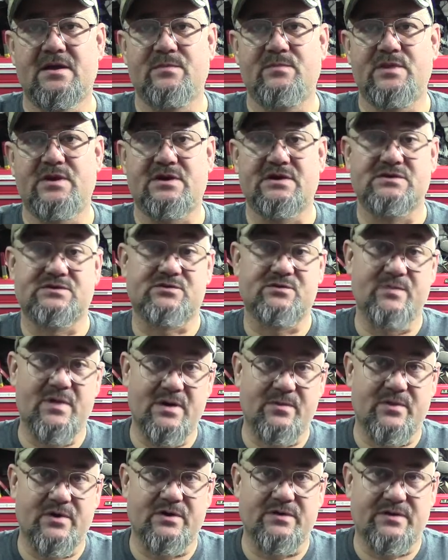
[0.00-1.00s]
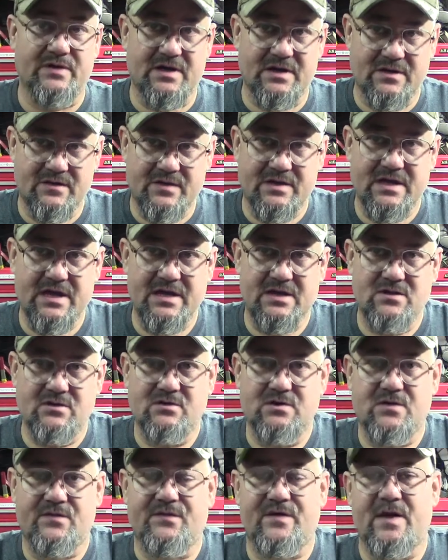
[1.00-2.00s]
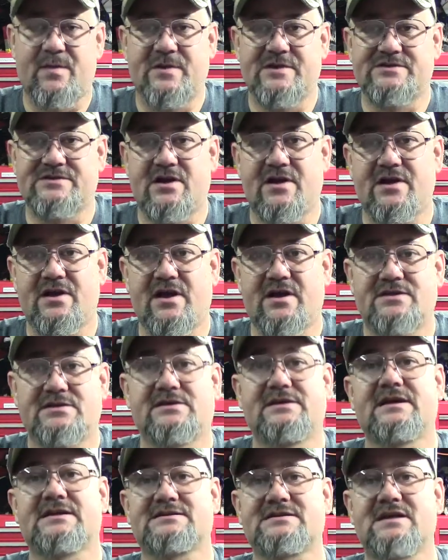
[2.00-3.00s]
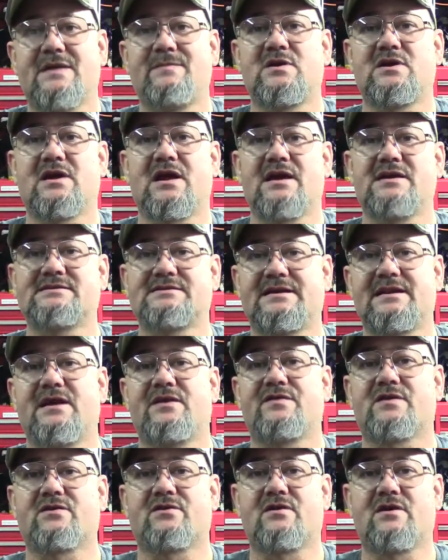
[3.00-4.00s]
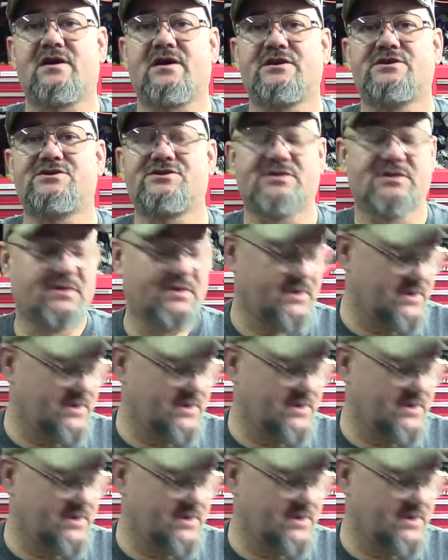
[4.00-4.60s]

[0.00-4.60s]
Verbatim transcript: Because remember, at the end of the day, you and your family is all you got. Until next time, you guys, get out in the garage